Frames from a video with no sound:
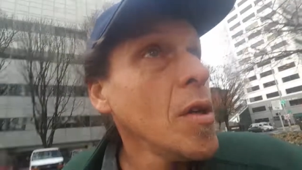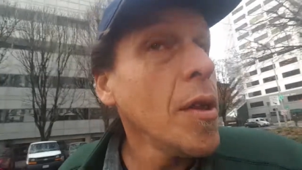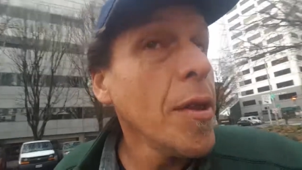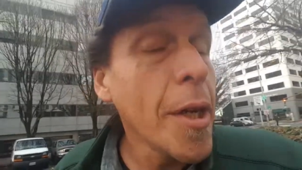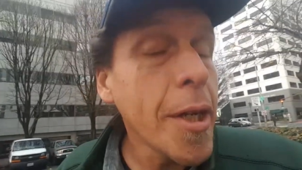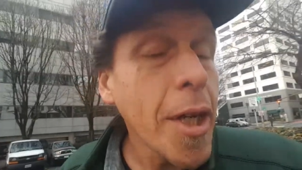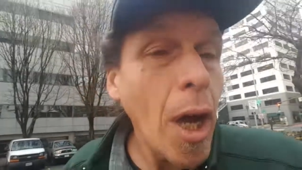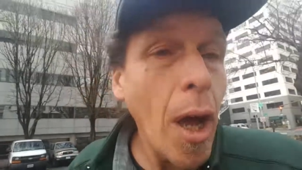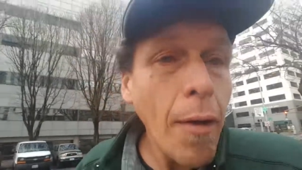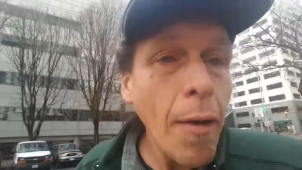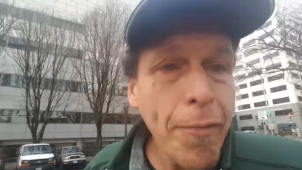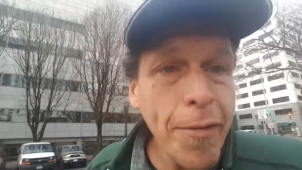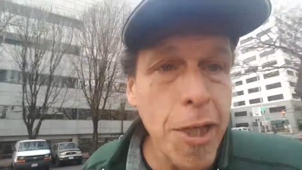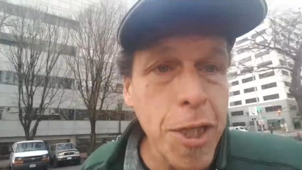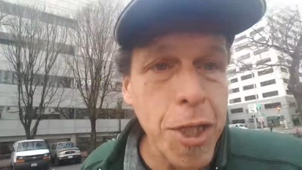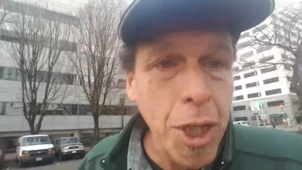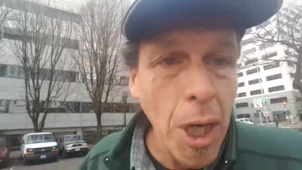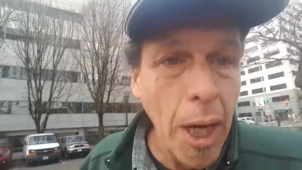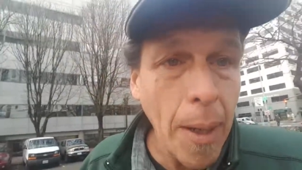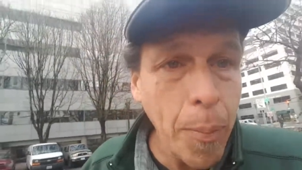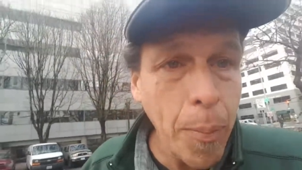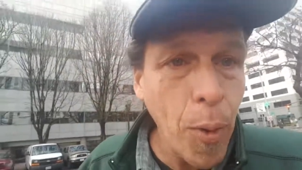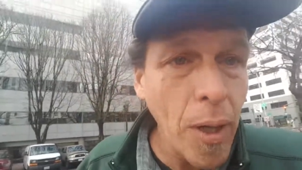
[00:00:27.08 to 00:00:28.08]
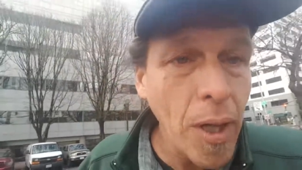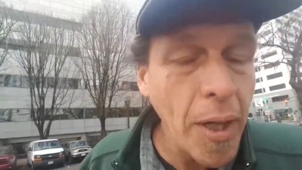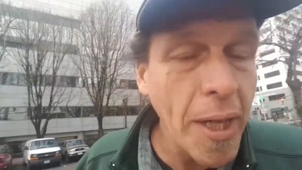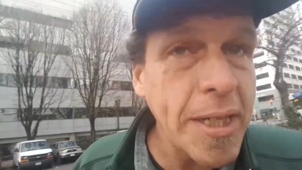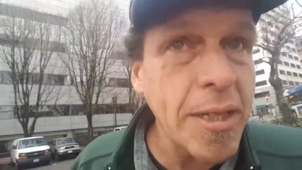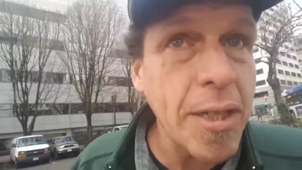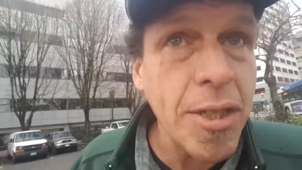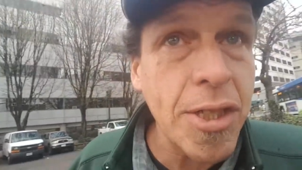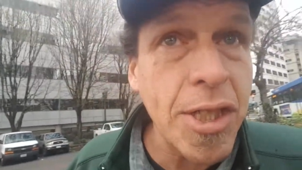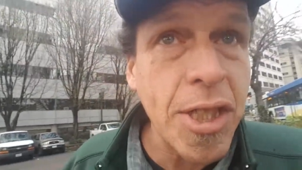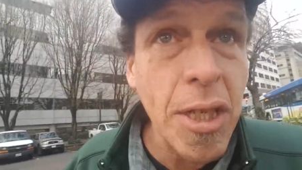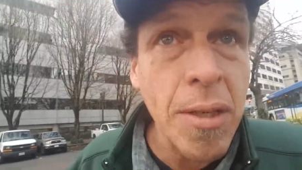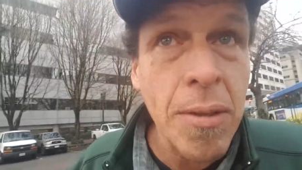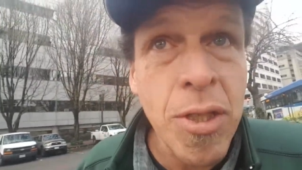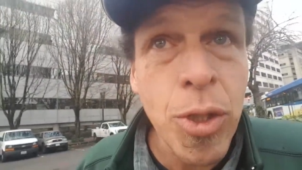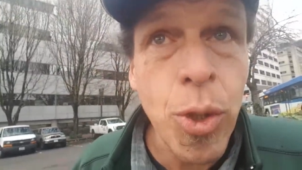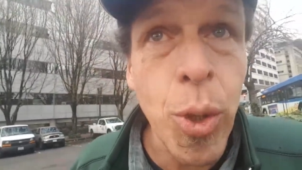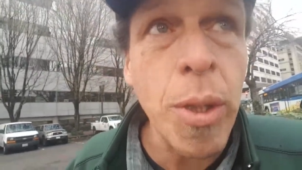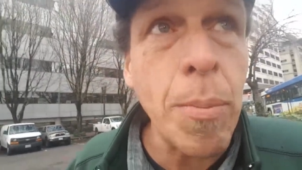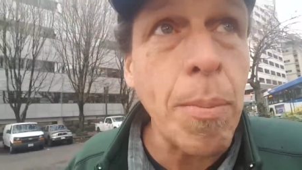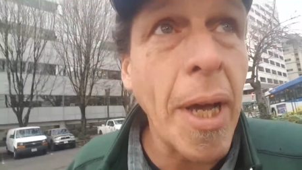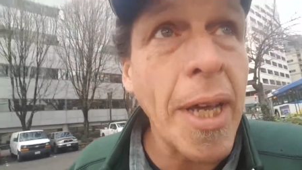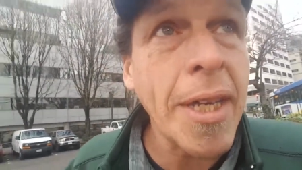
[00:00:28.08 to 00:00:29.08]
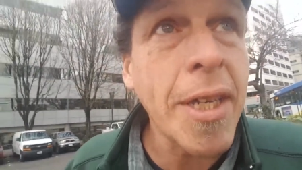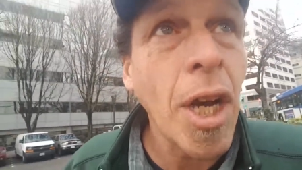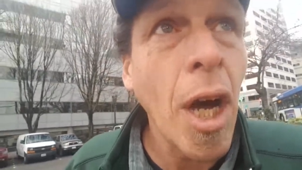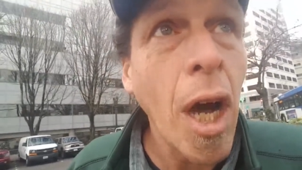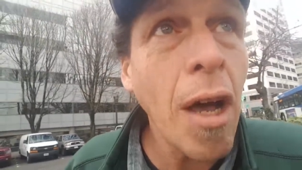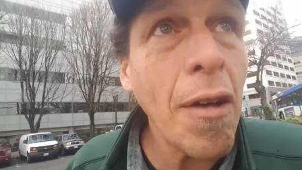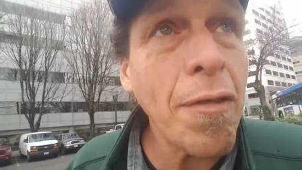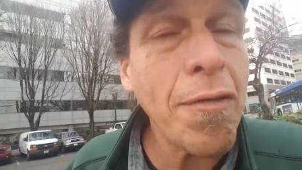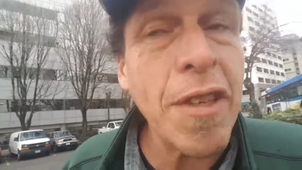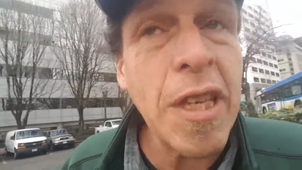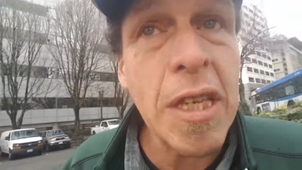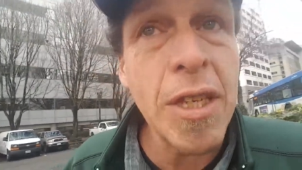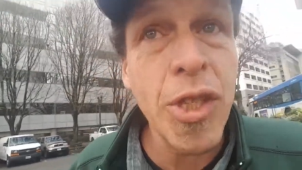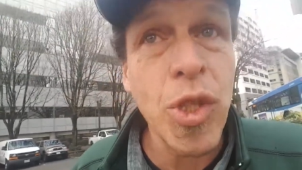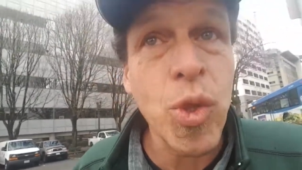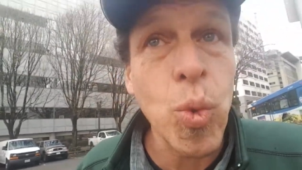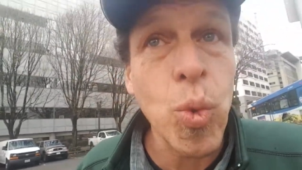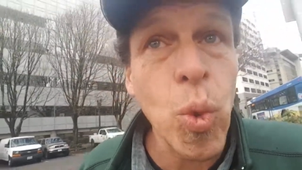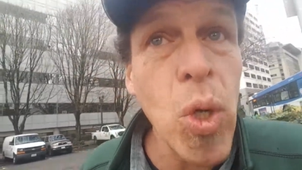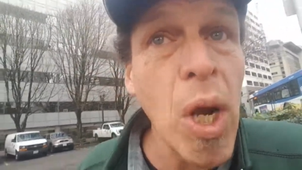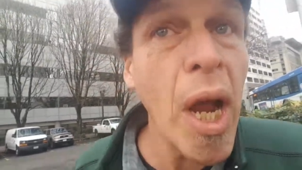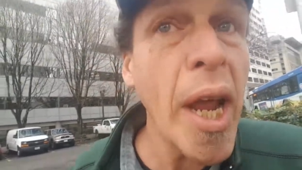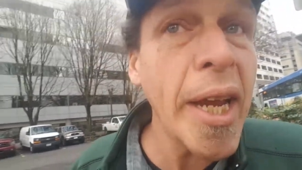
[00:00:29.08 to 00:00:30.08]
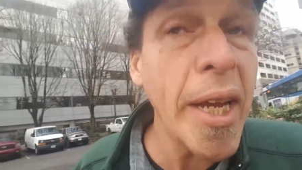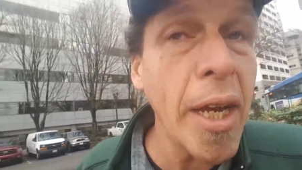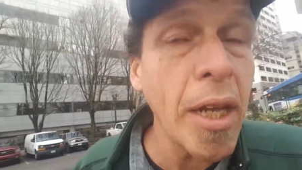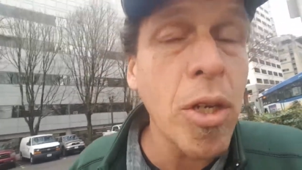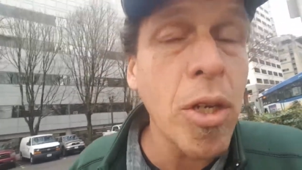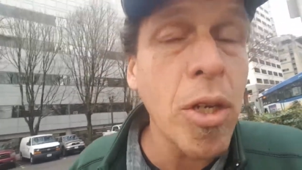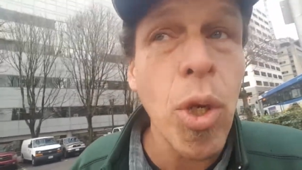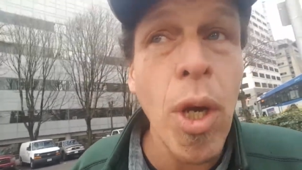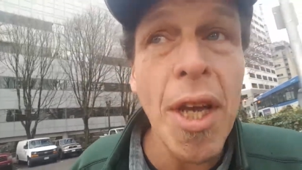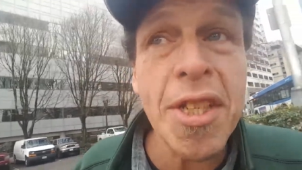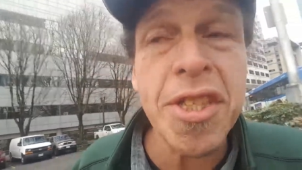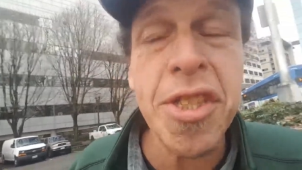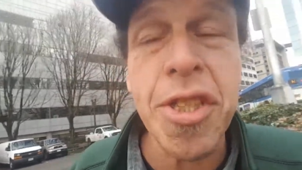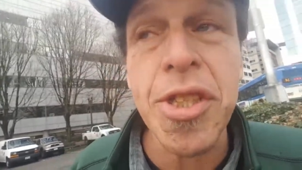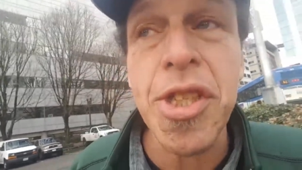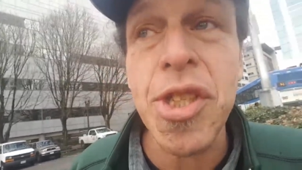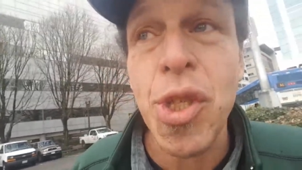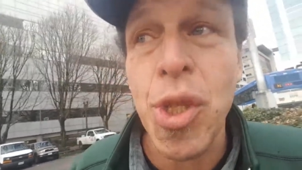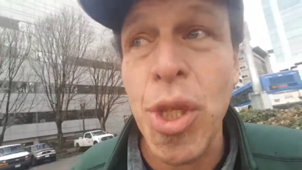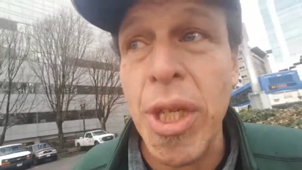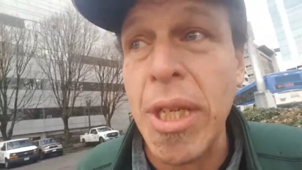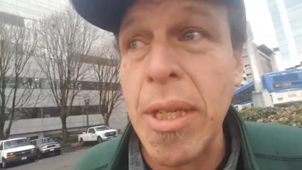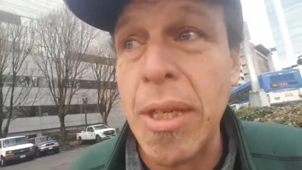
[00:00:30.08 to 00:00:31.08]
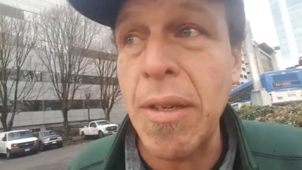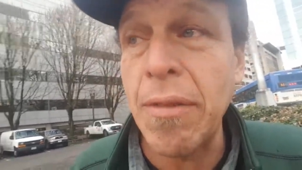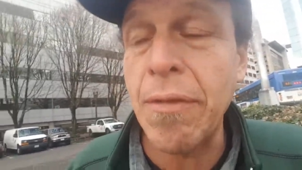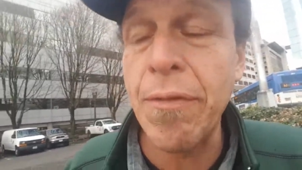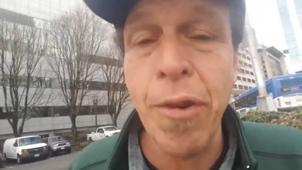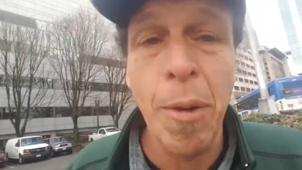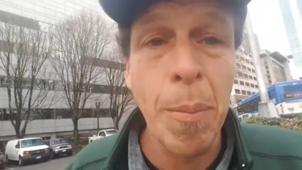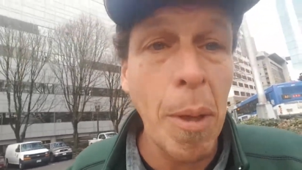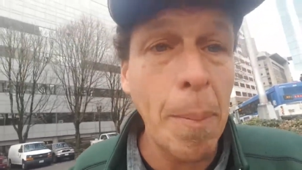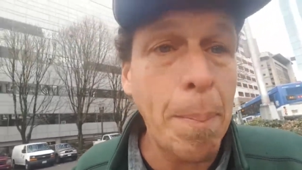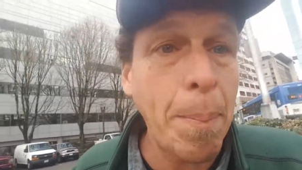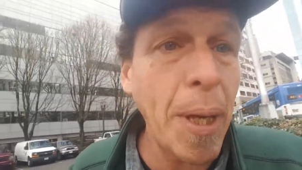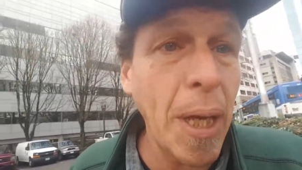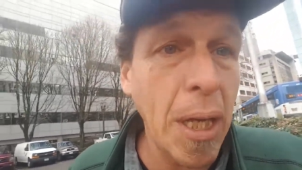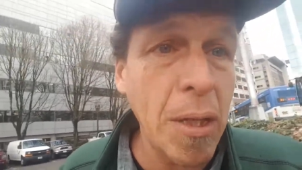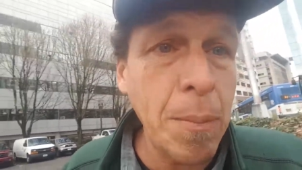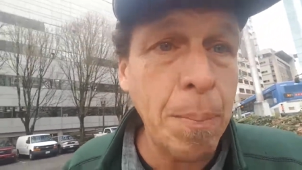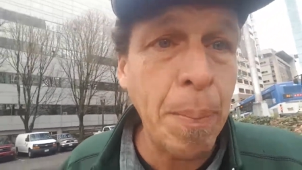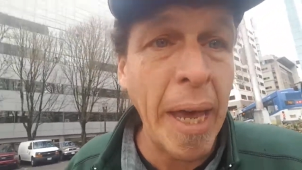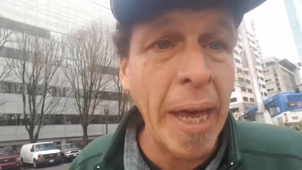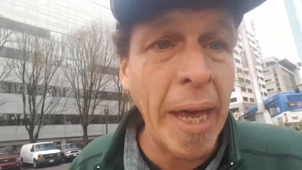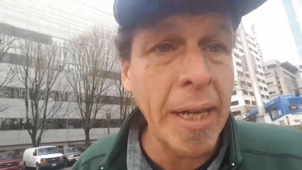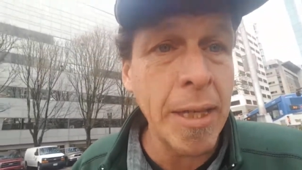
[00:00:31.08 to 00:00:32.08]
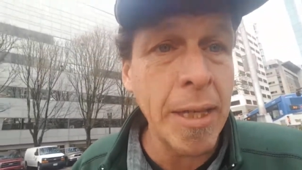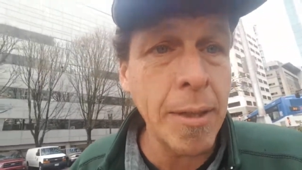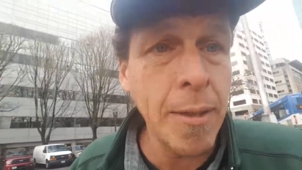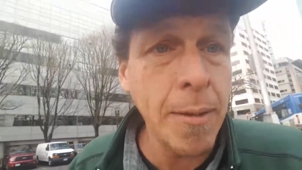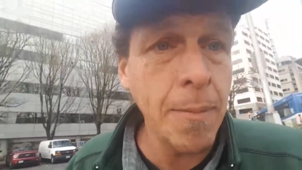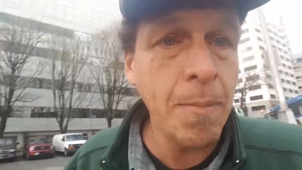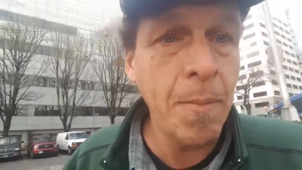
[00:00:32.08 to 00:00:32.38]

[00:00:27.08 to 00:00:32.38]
the coffee shop where I like to sit and drink my coffee is right across the street from the pig pen.